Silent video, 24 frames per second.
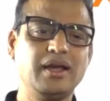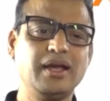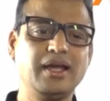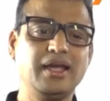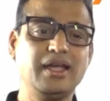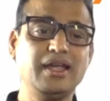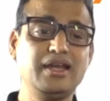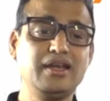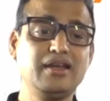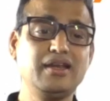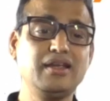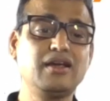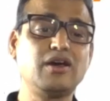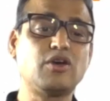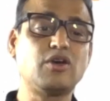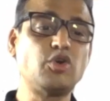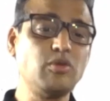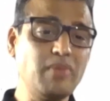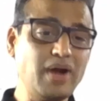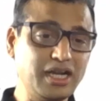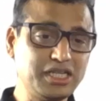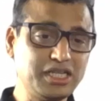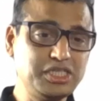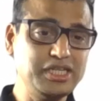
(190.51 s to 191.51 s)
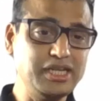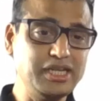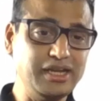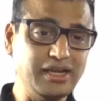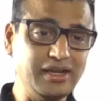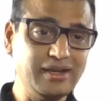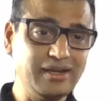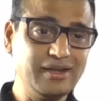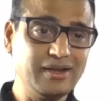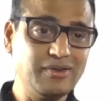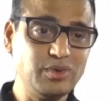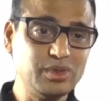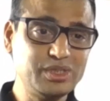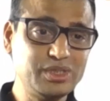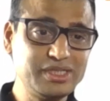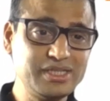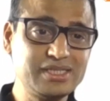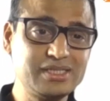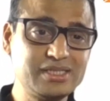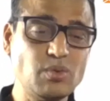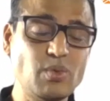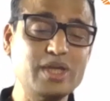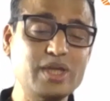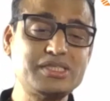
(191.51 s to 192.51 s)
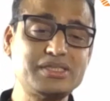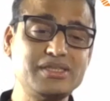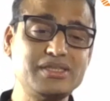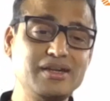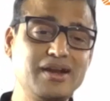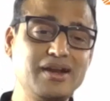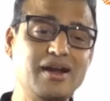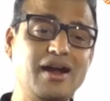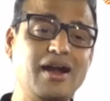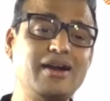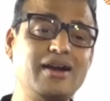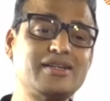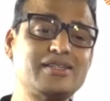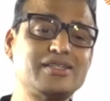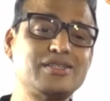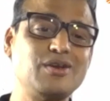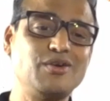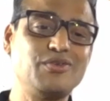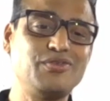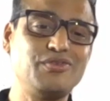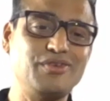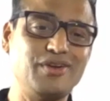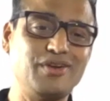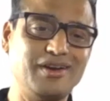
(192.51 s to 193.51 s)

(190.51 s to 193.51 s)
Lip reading: in Garudamachi, which is the Western Ghats of